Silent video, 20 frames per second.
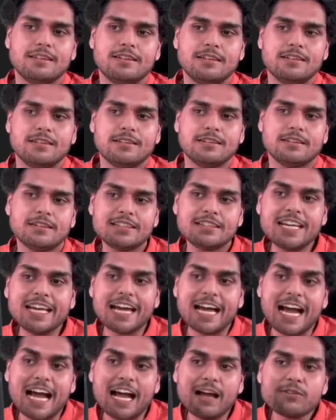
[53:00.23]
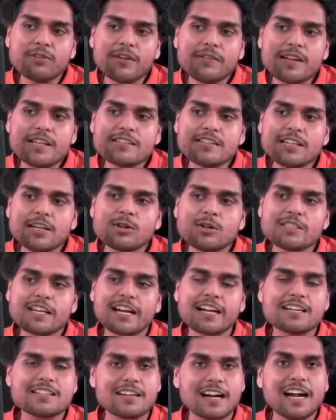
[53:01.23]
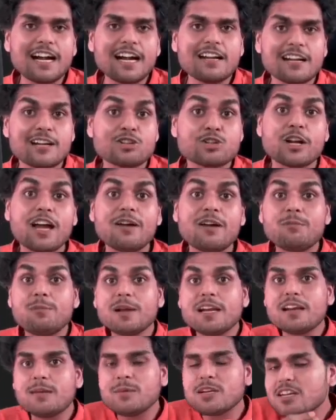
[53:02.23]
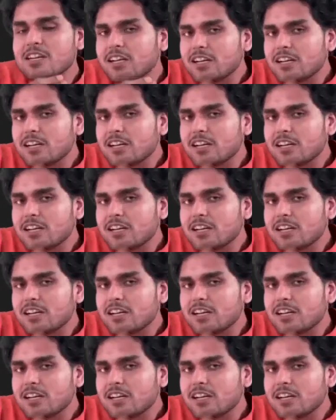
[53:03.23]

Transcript: See, I have given 0 seconds, right? It should have been immediately